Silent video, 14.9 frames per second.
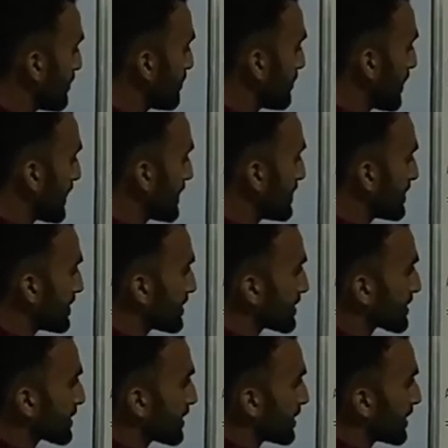
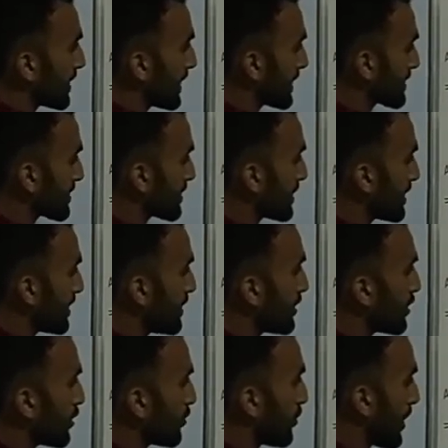minus x3,
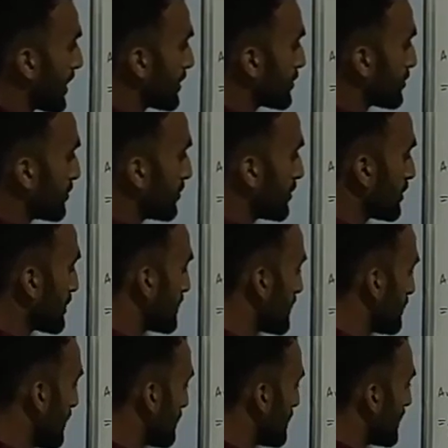y2.
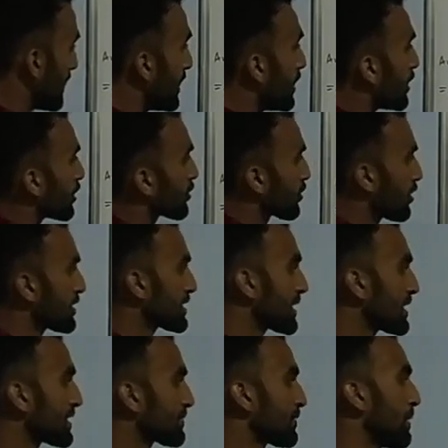Remember, crossing
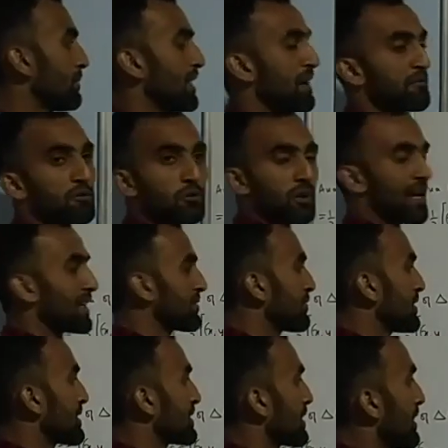is from left to right
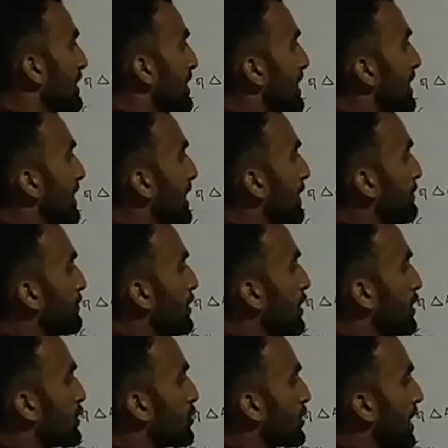first.
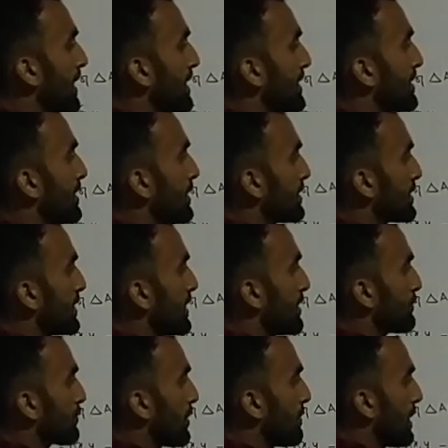Left to right.
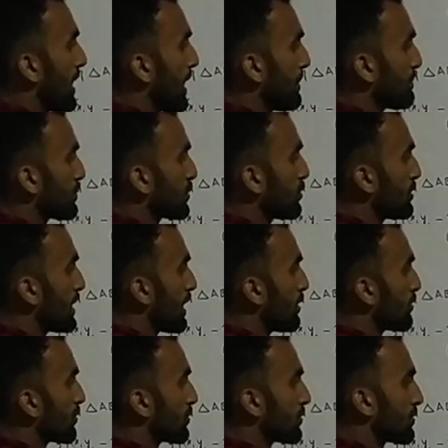See, from up to
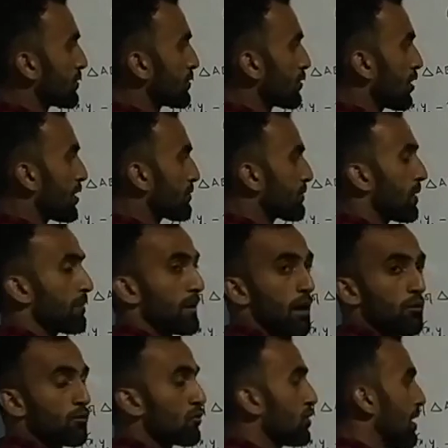down, not from
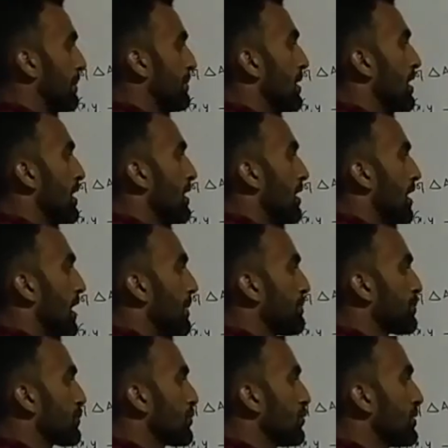down to up.
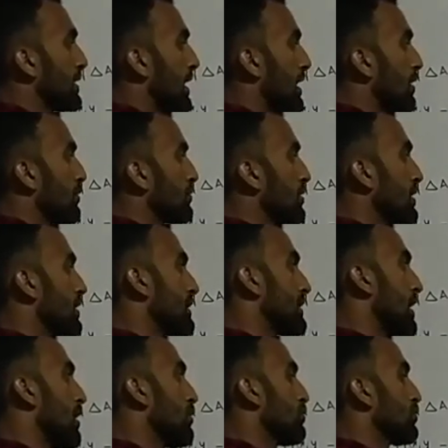Up to down,
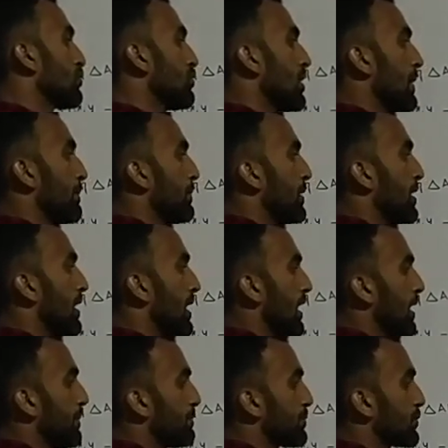down to up.
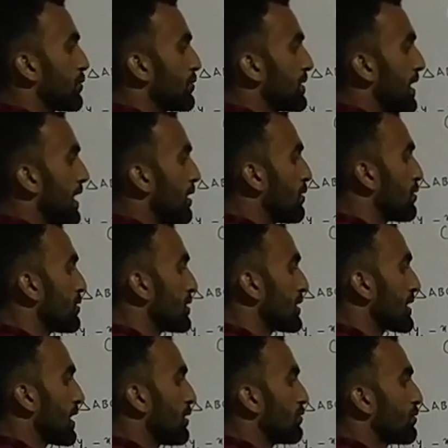Up to down,
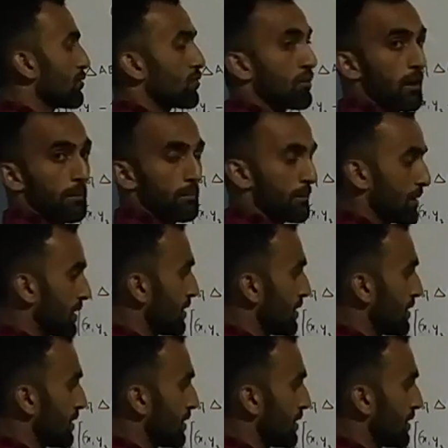down to up.